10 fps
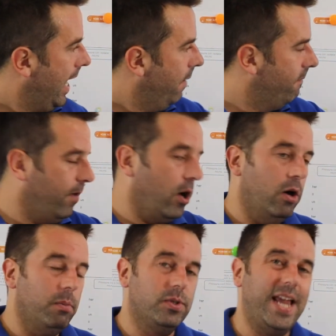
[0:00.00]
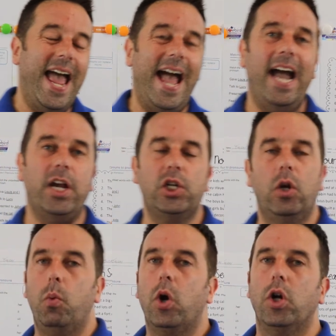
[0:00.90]
Verbs,
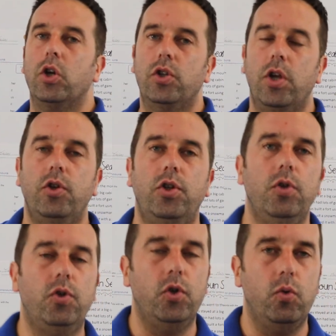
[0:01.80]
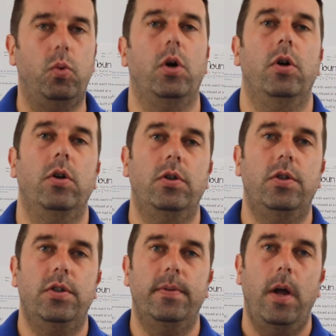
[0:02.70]
action words, to-do
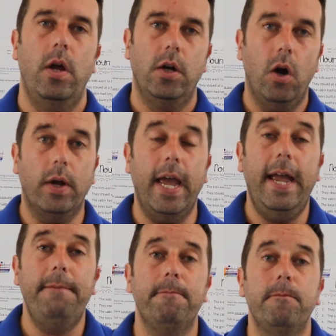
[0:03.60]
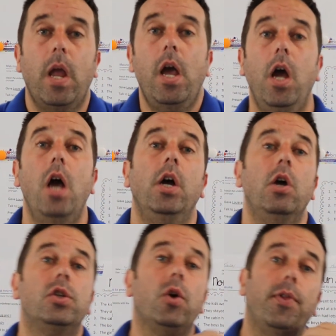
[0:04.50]
words, okay?
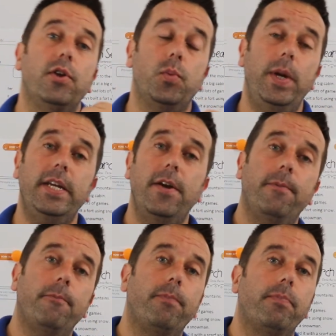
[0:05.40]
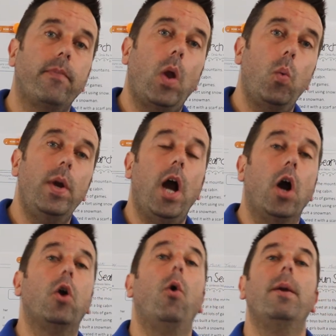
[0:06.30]
So this week, we are
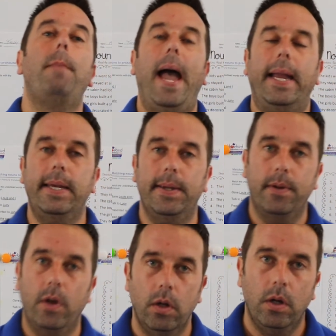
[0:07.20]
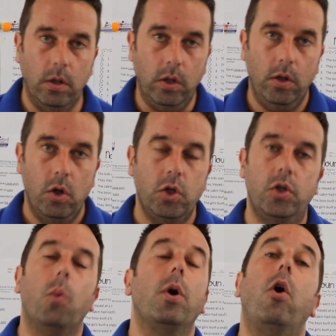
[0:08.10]
going back.
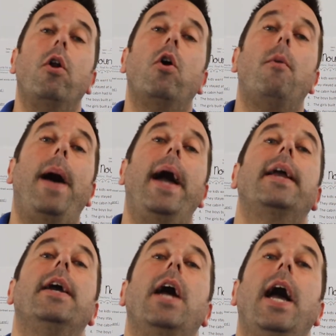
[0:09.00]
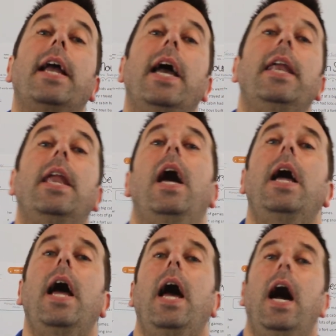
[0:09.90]
So we're going to go back again
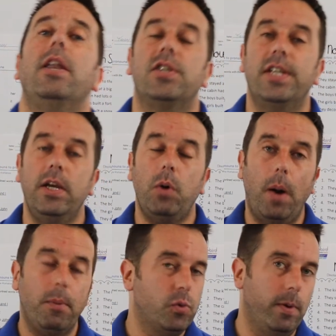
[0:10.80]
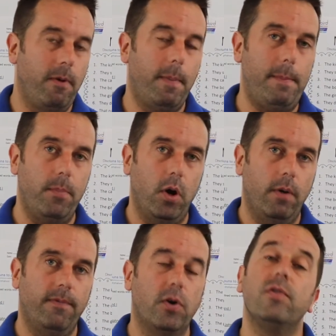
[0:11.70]
and see how much we remember,
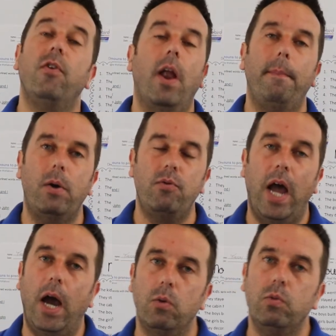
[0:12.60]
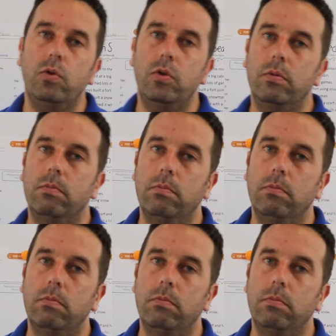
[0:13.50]
first of all, about nouns,